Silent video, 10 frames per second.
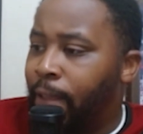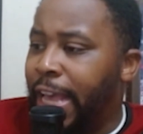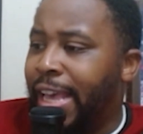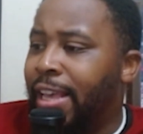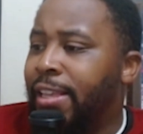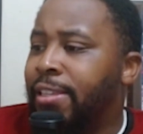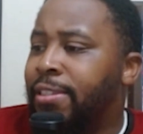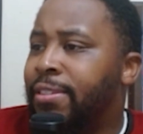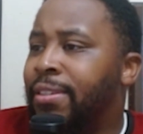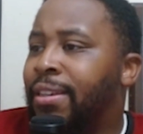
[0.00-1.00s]

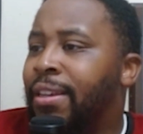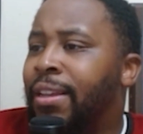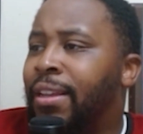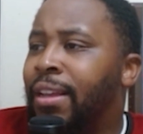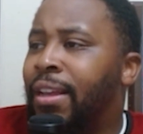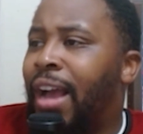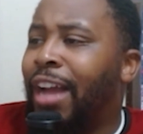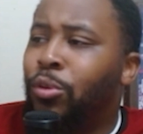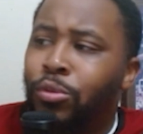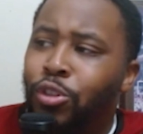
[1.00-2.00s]
is I
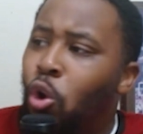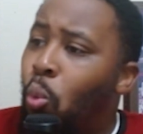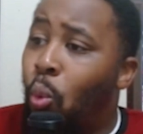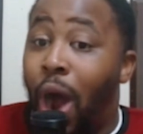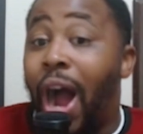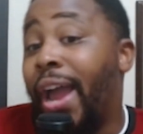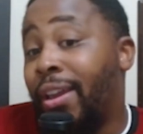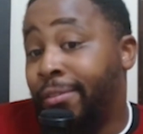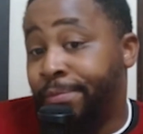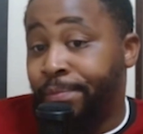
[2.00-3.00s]
don't know why,
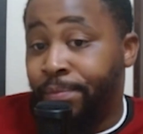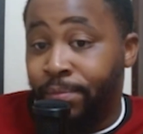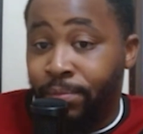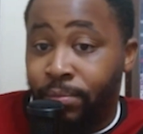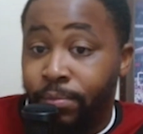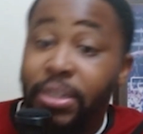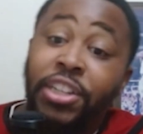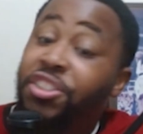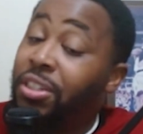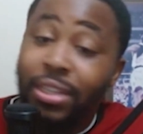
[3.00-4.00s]
because
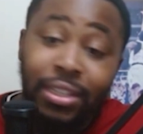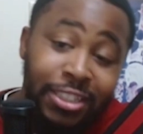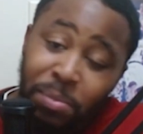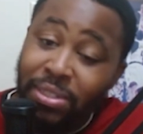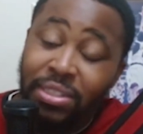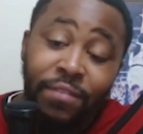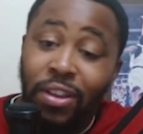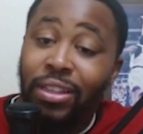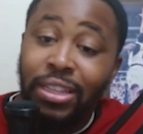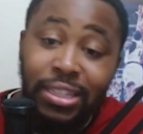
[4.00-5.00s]
she didn't
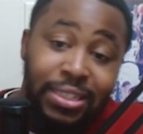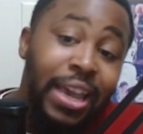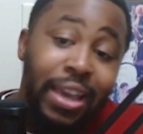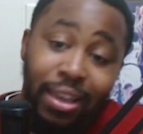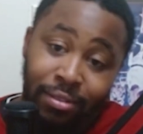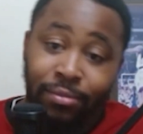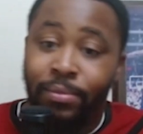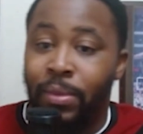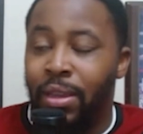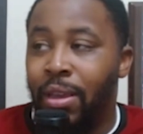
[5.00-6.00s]
specifically say it,
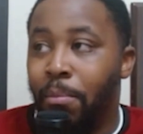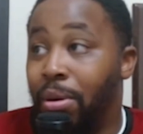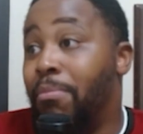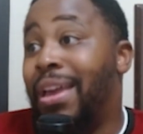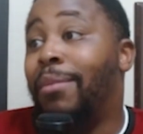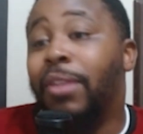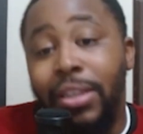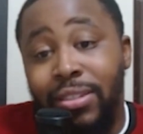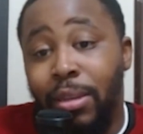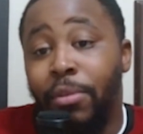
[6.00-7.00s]
but maybe it's
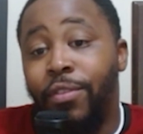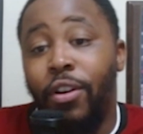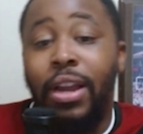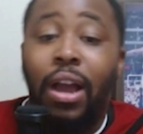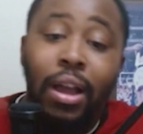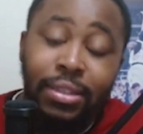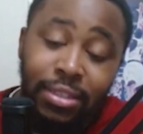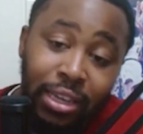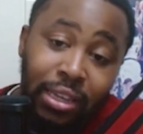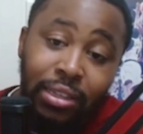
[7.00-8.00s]
some of her
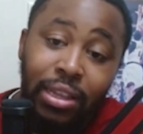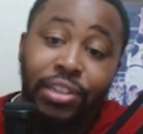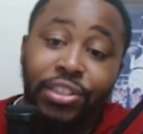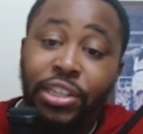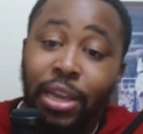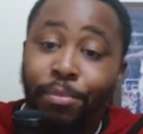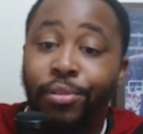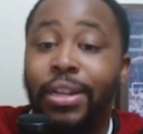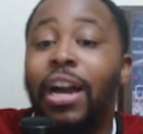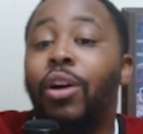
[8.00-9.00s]
content that she had
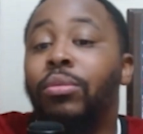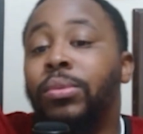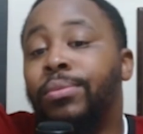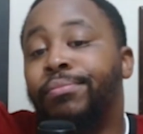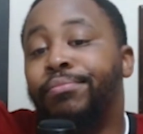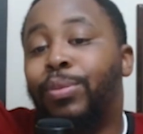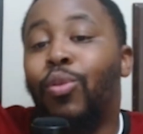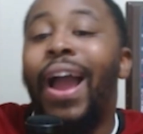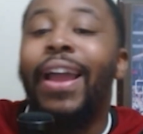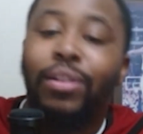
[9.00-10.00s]
put out
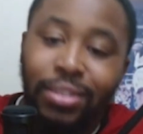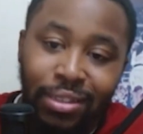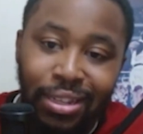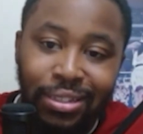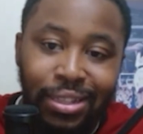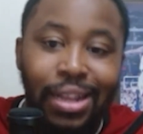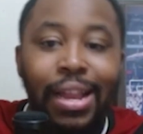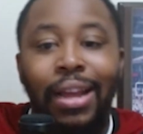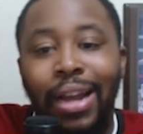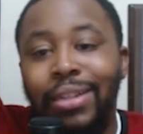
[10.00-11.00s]
prior to this
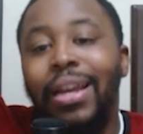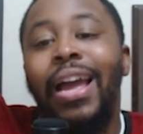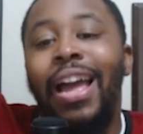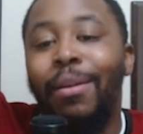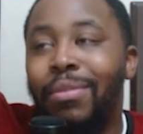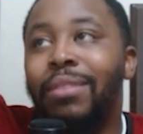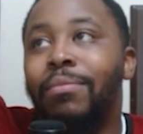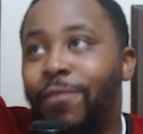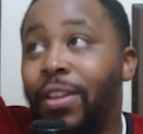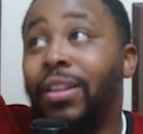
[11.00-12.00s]
that kind of had me
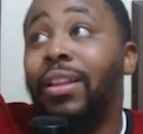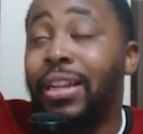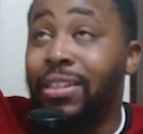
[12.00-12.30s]
feeling like